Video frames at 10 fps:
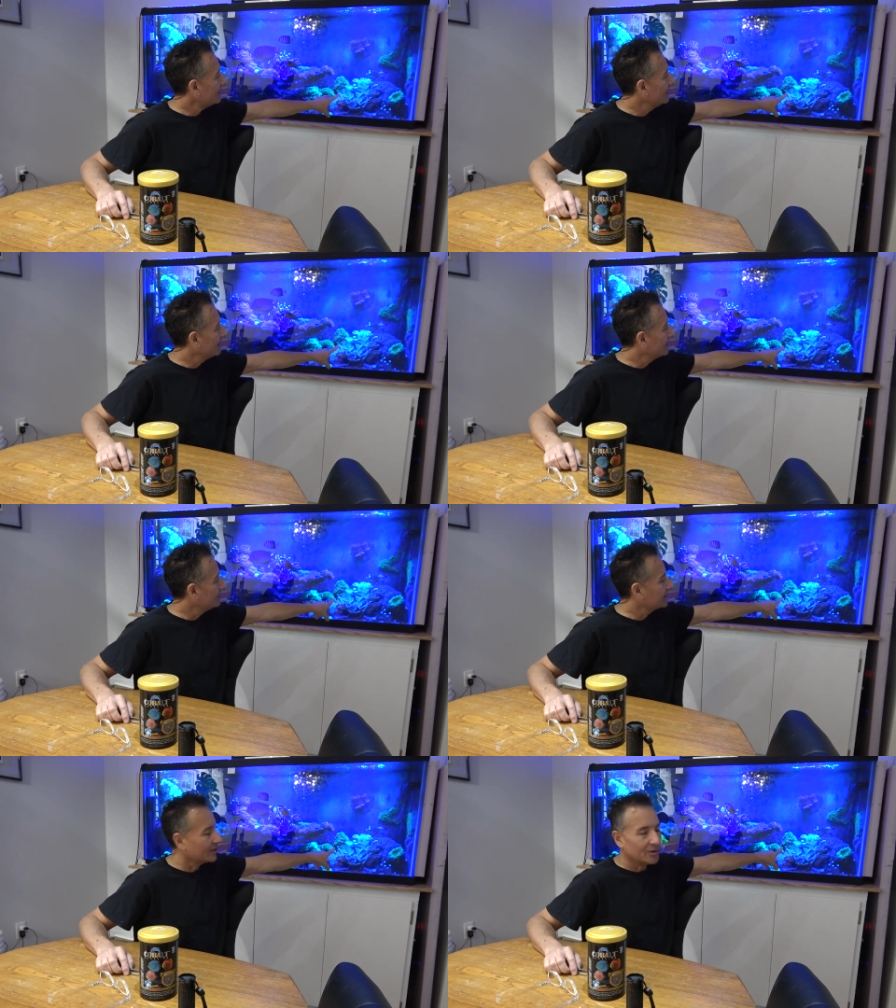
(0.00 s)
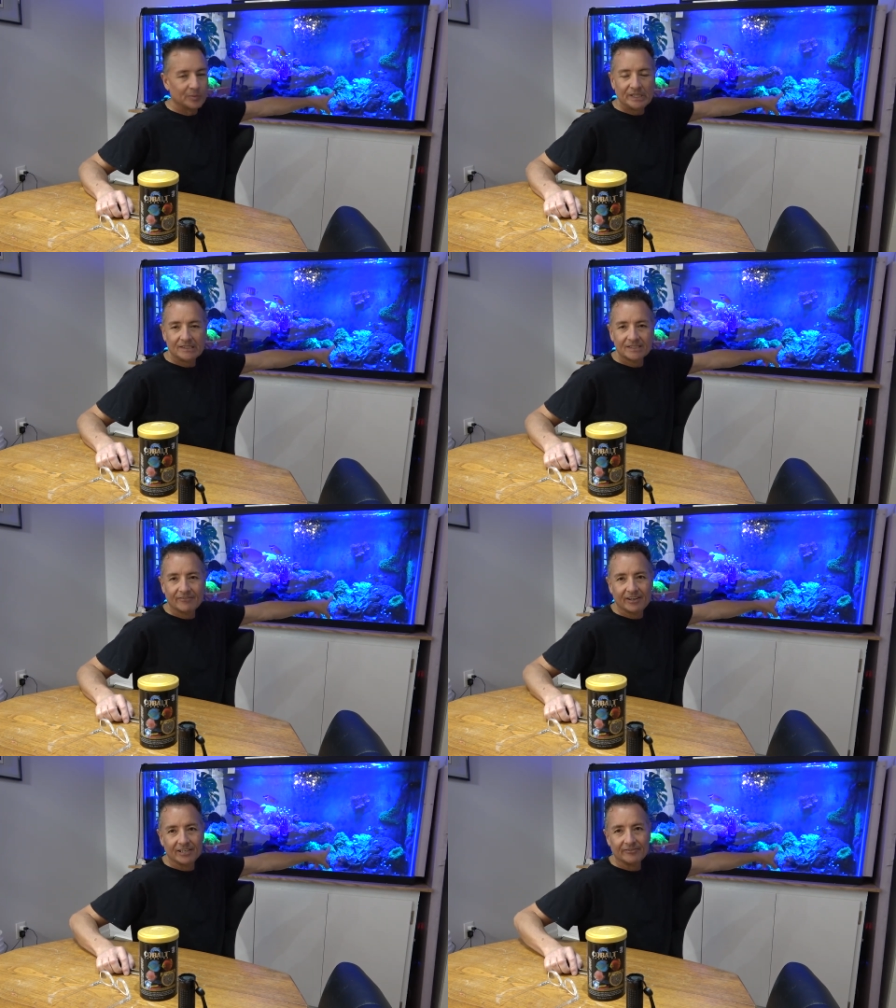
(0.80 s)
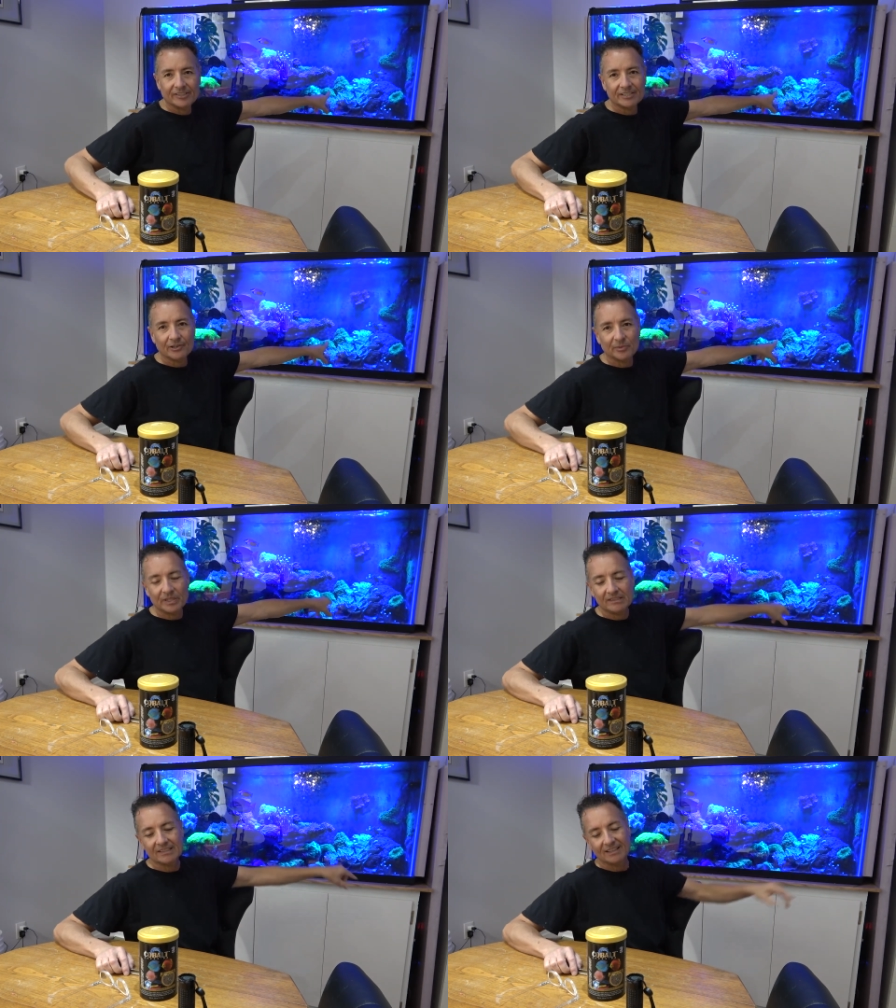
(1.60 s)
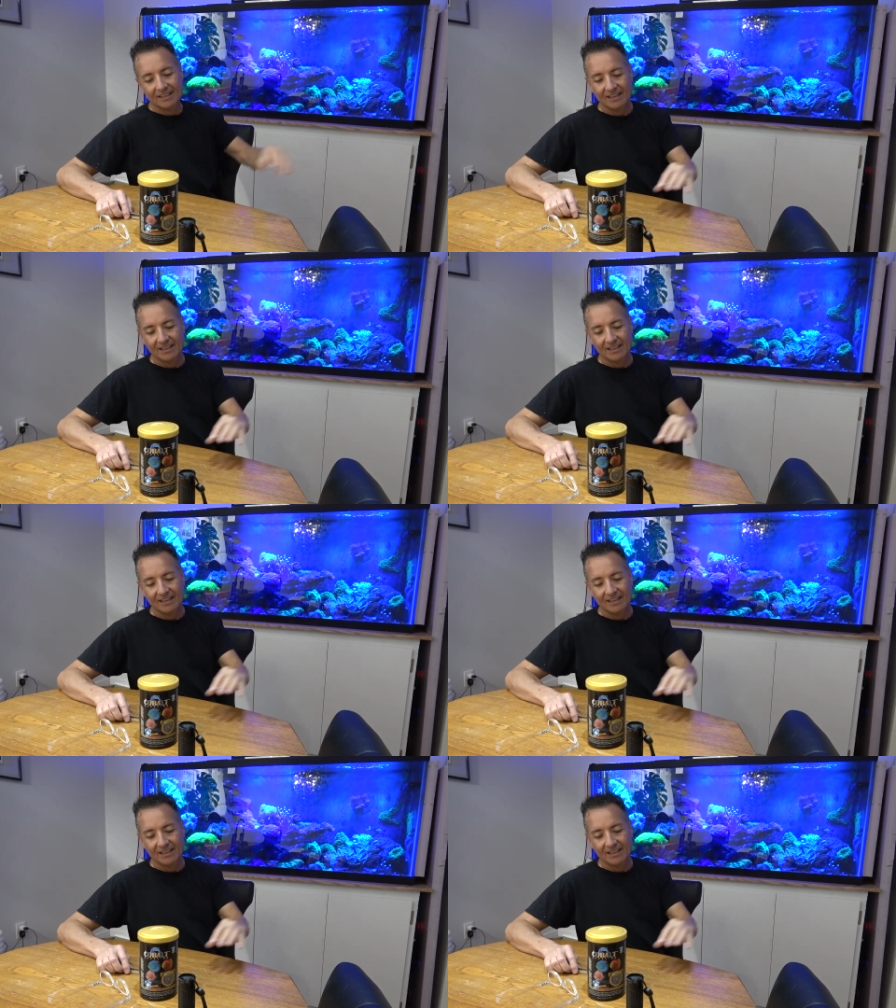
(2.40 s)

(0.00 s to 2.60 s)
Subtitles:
the gobies, the firefish gobies,